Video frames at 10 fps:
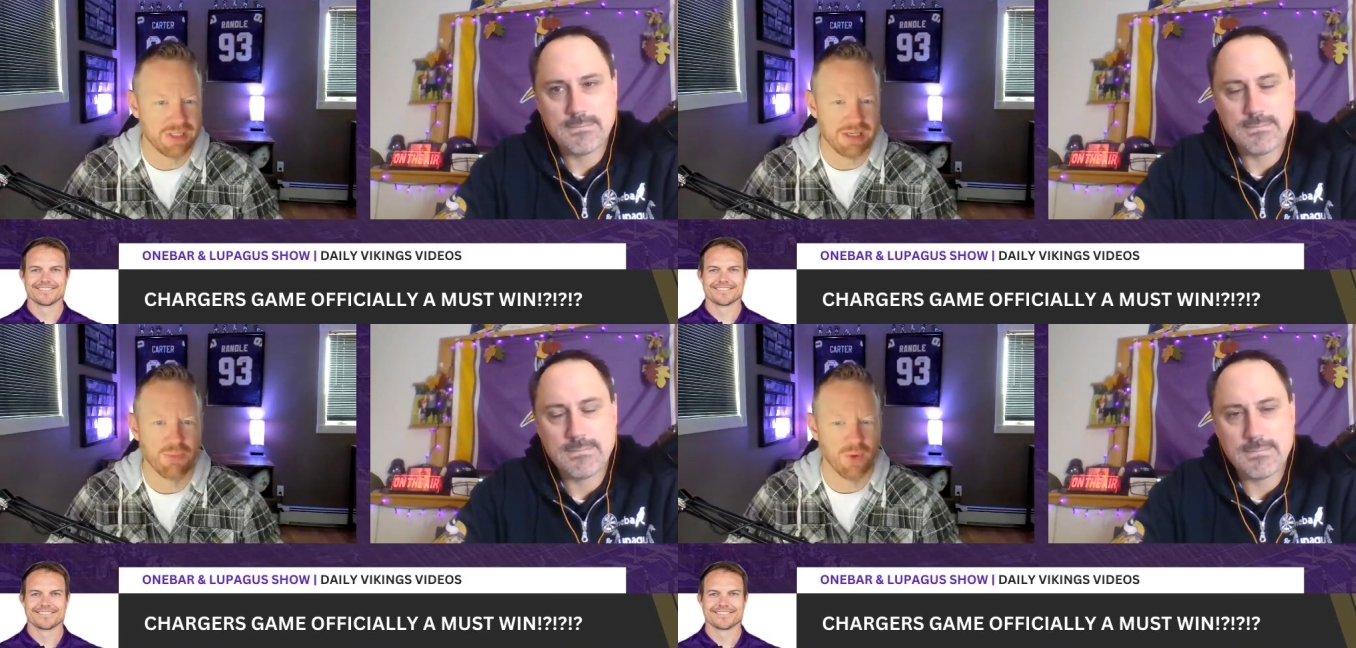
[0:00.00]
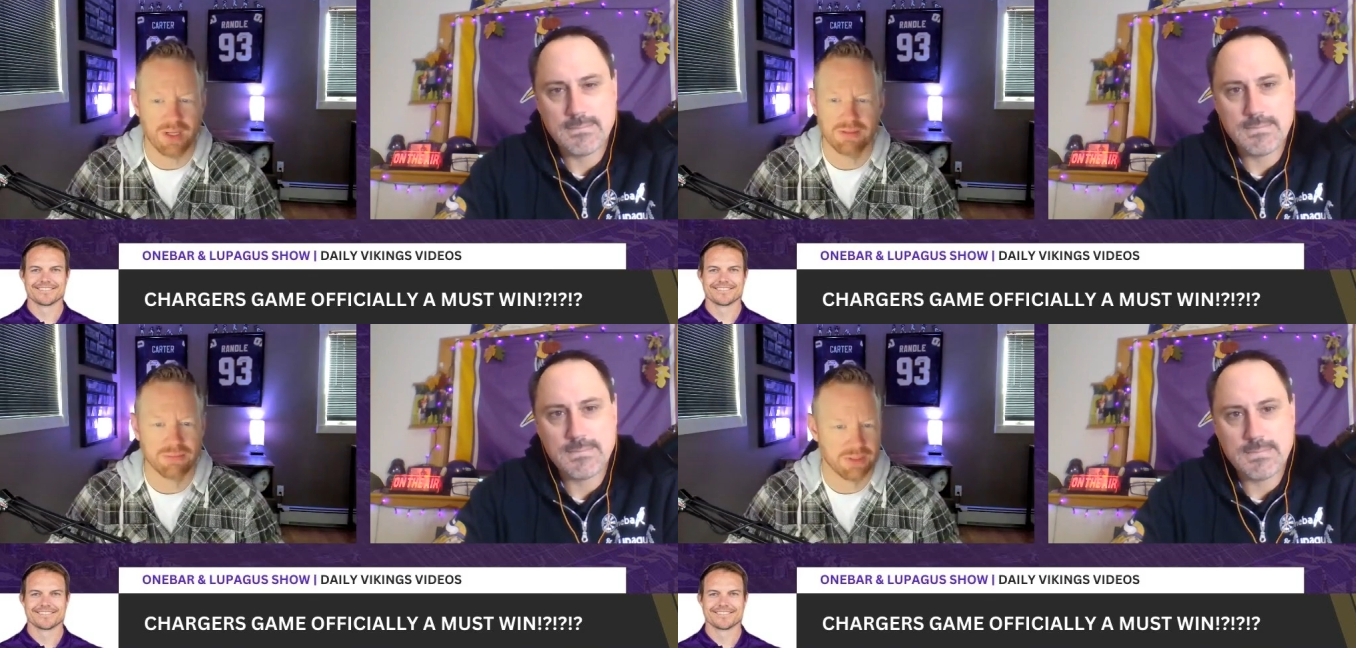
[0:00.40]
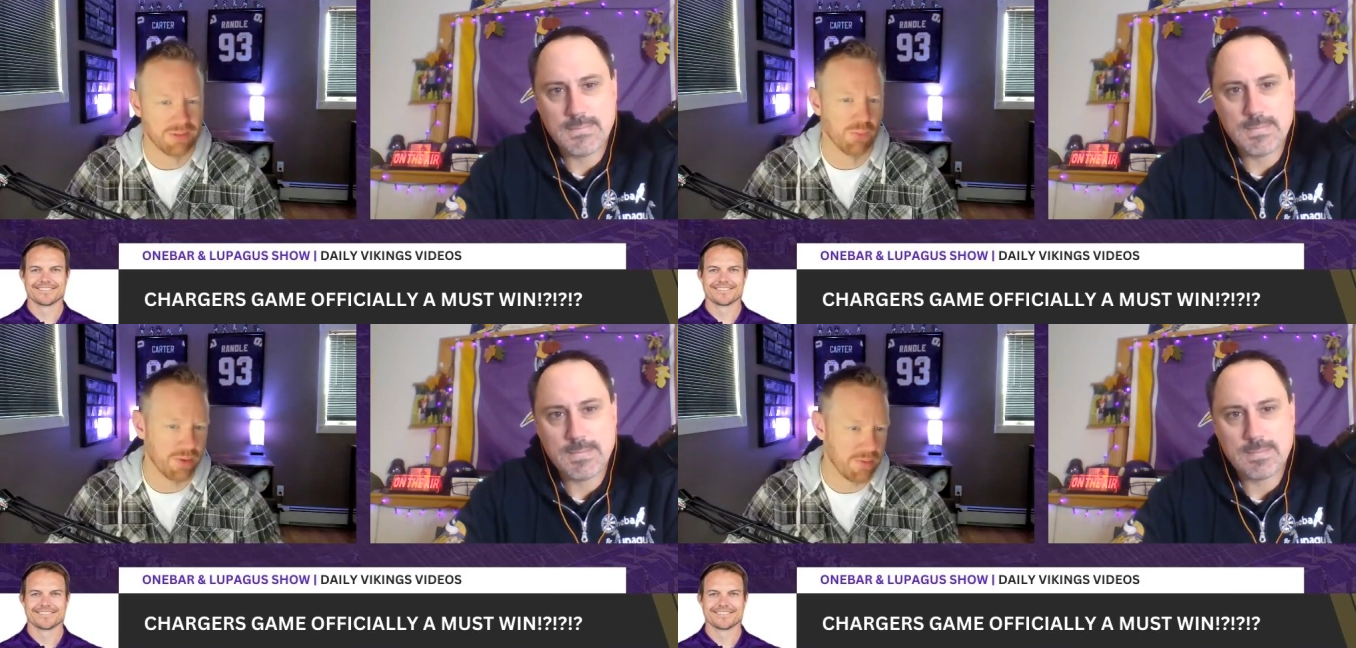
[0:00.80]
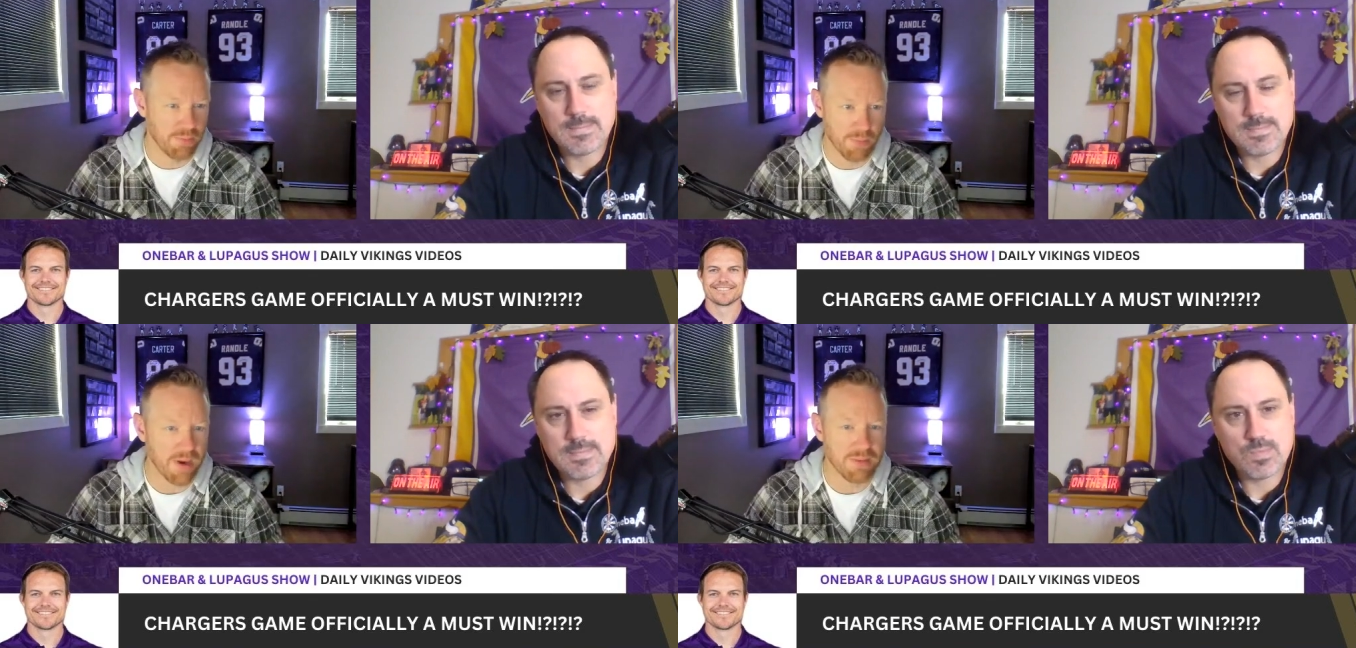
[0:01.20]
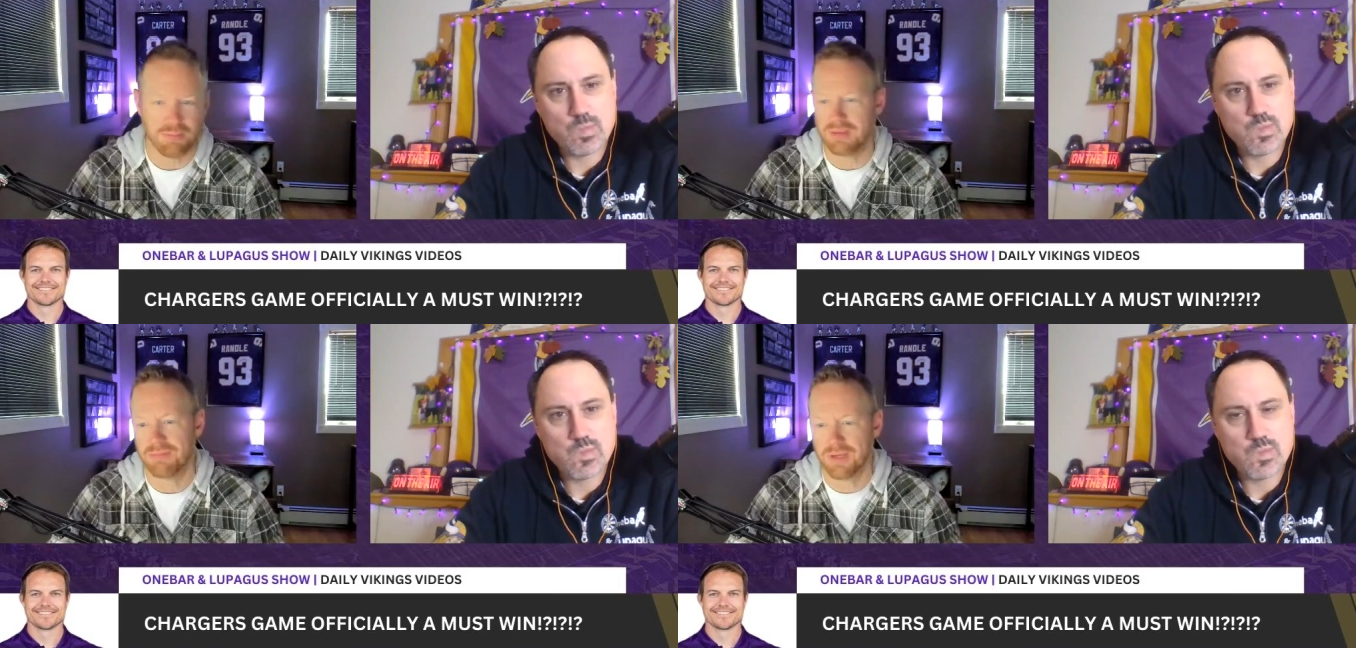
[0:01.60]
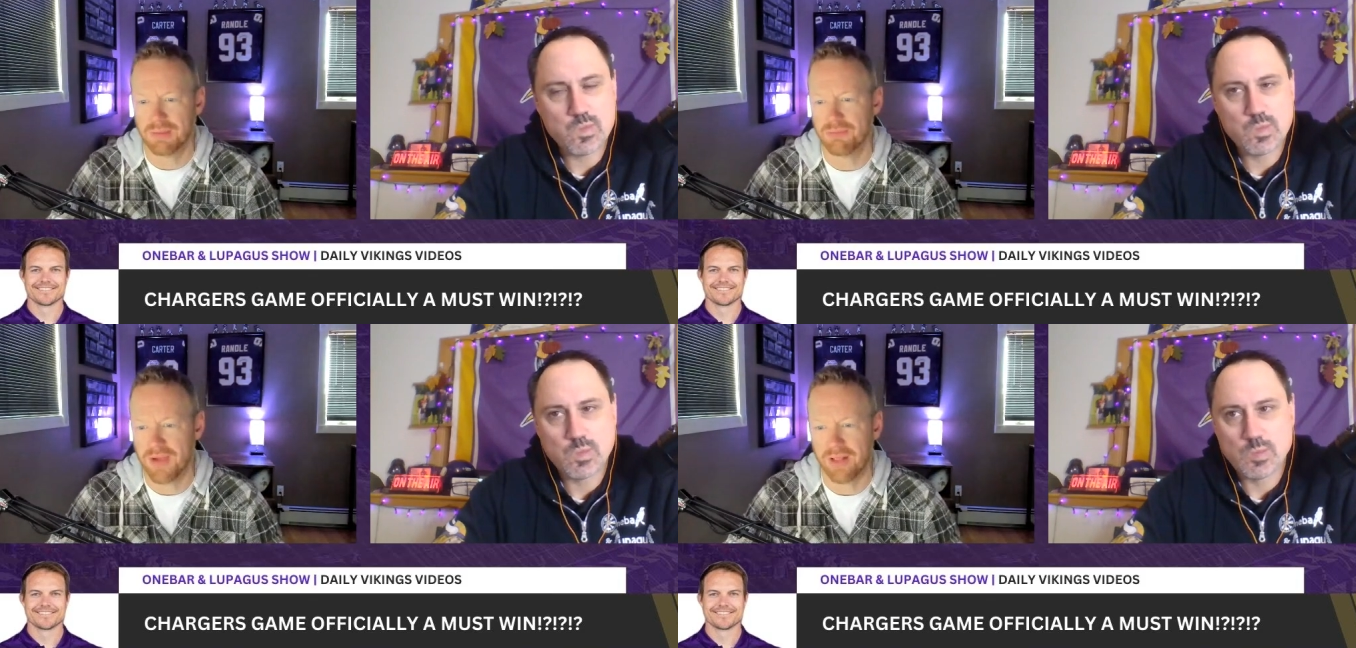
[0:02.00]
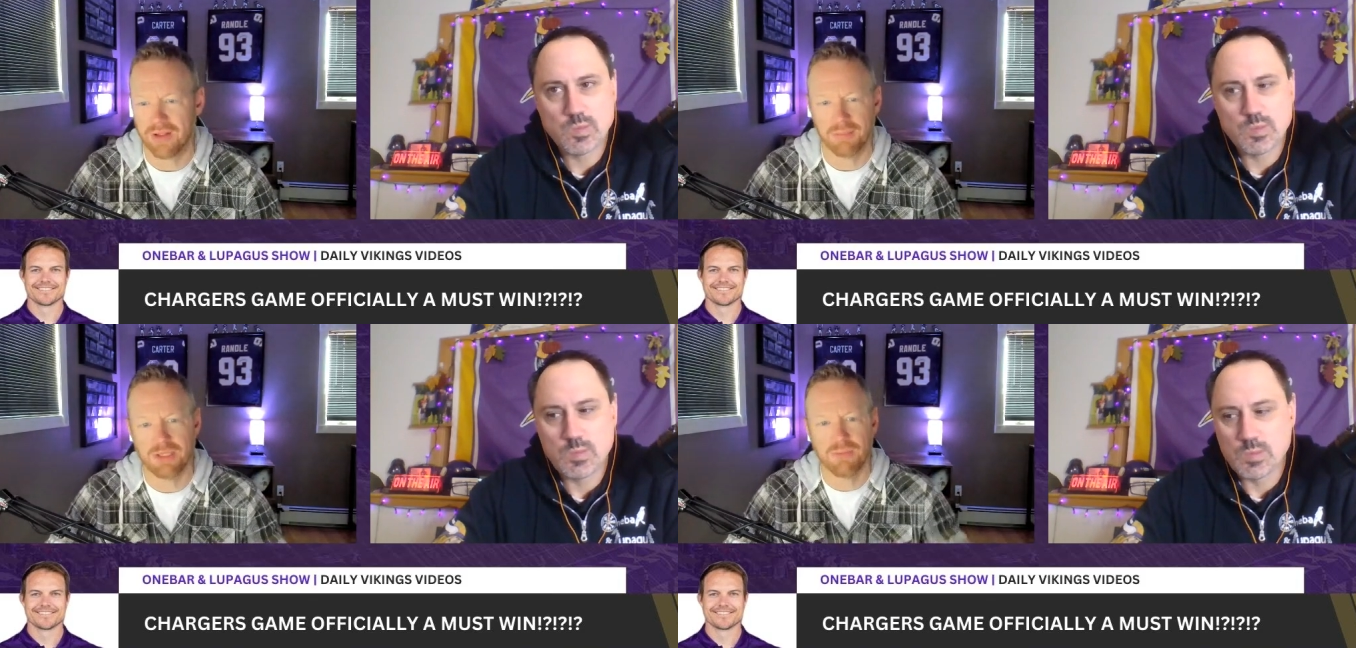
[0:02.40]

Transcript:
Speaker 1: team win might become valid. I mean, you